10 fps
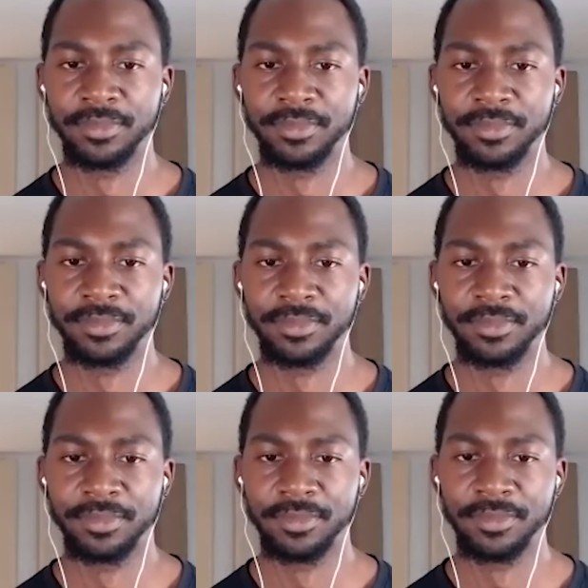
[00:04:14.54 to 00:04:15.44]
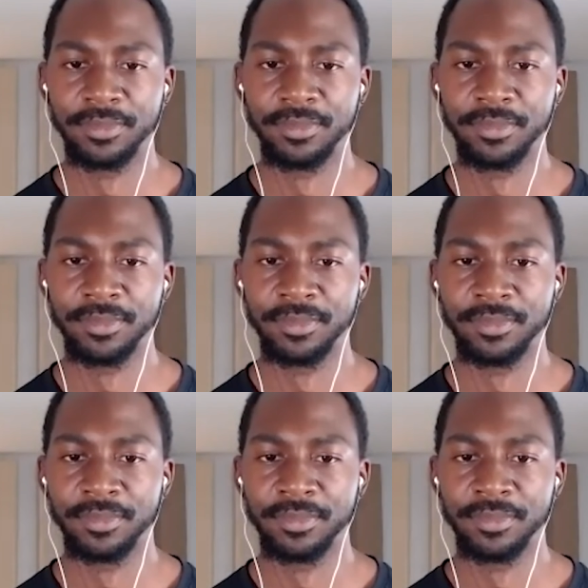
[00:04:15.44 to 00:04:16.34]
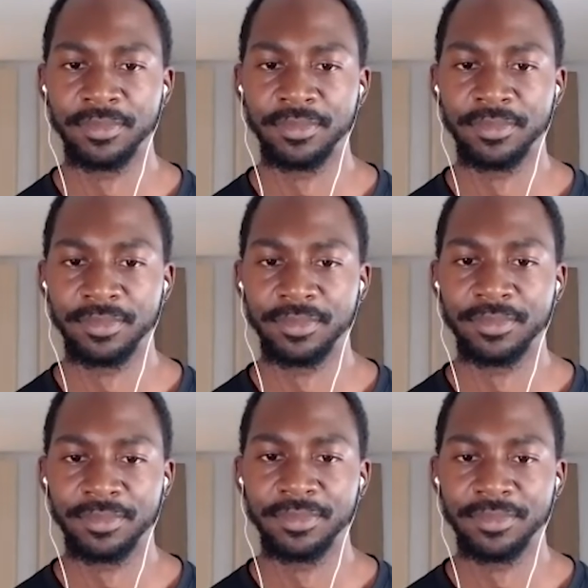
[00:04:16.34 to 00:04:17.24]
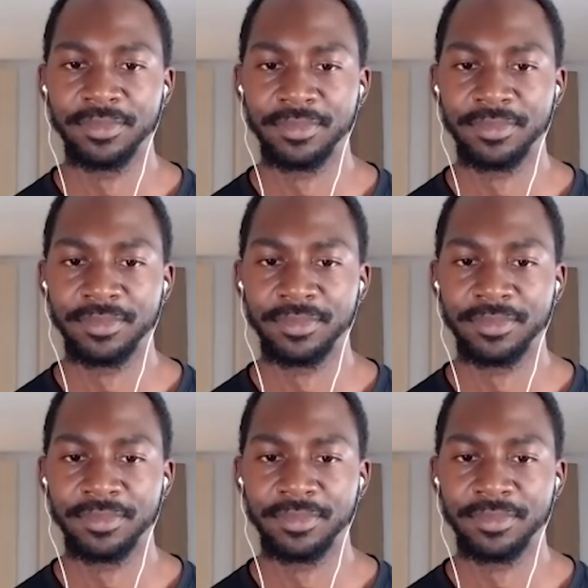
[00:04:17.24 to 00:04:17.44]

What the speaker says: (not speaking)